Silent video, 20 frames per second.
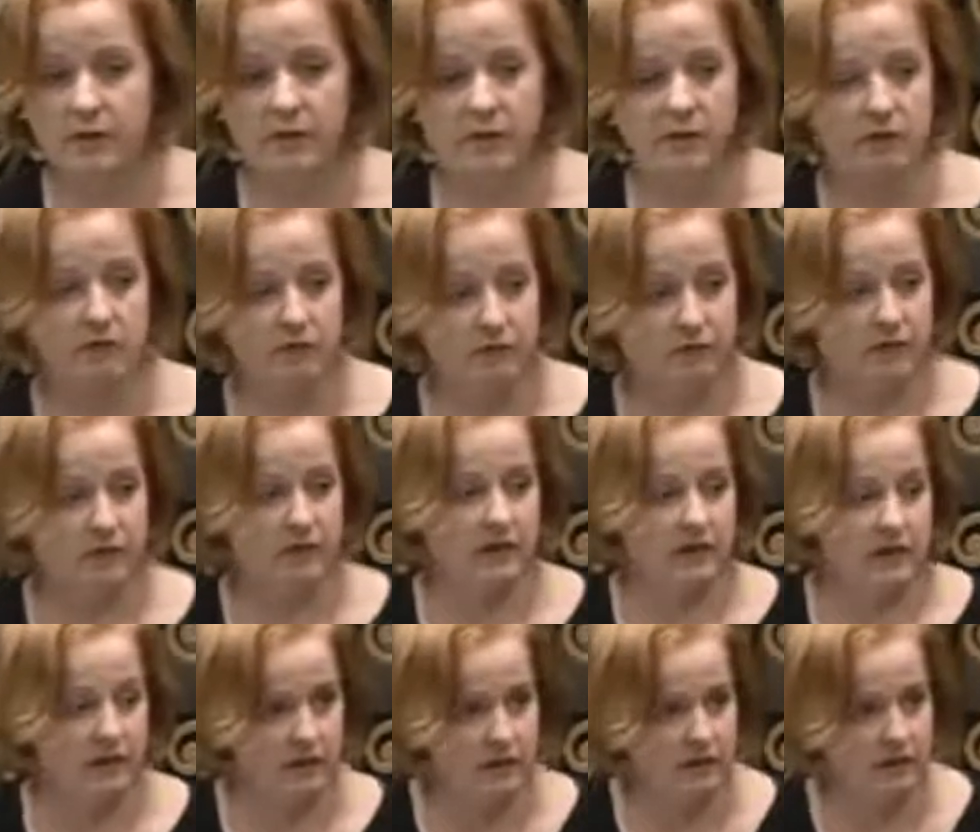if
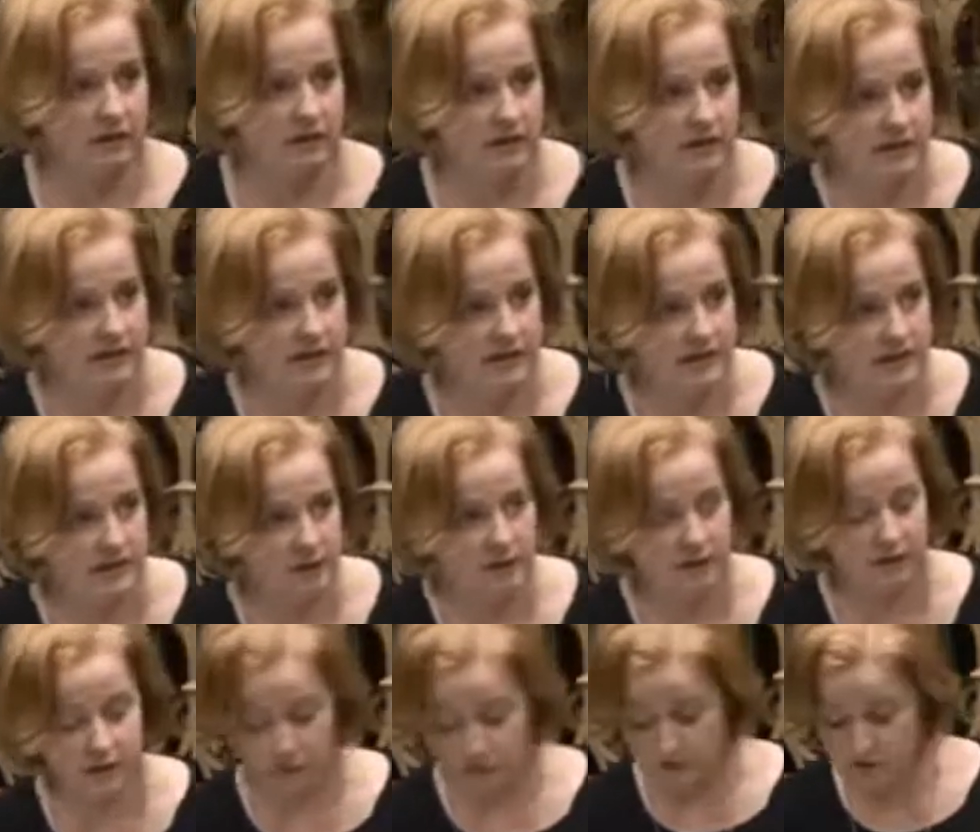the likes of this
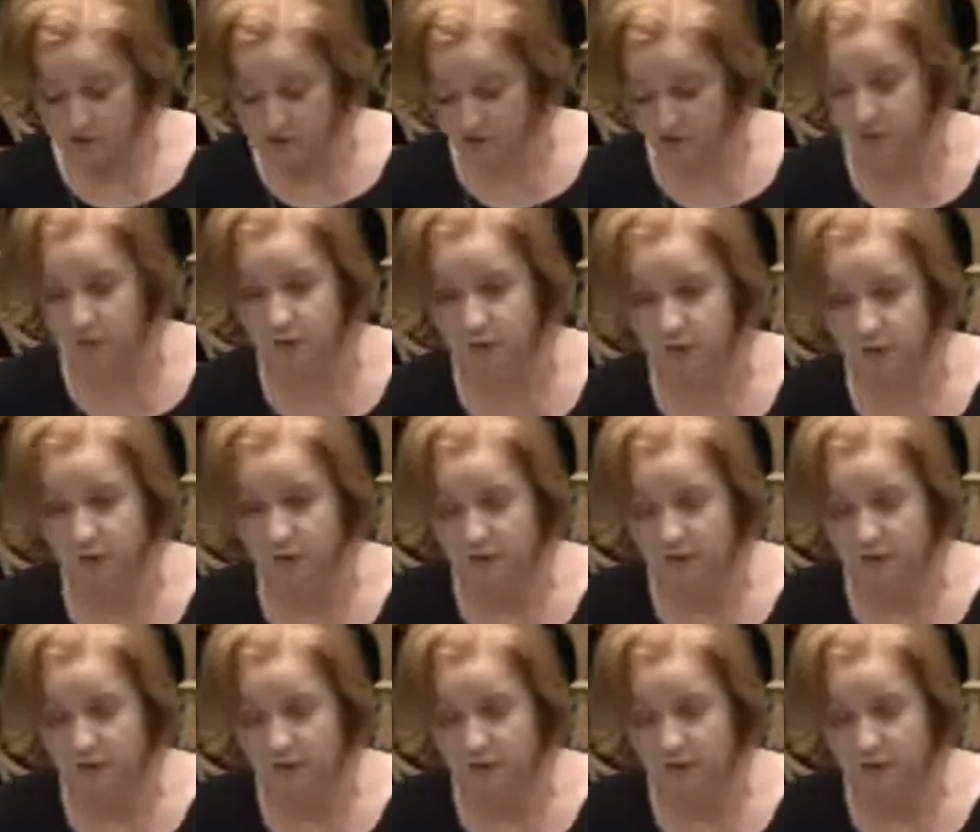bill goes through.